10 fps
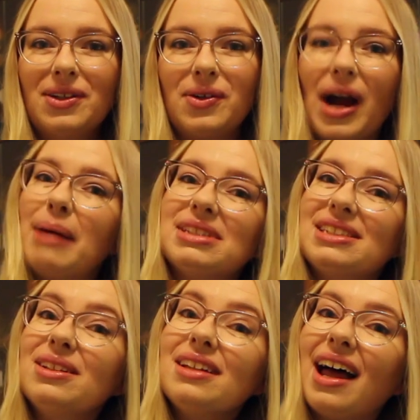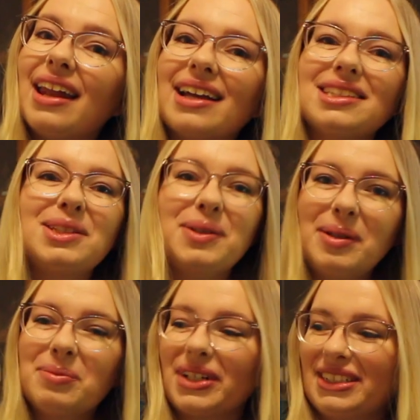or I'm still learning, to
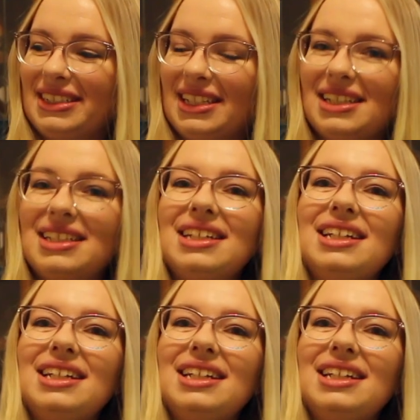embrace it.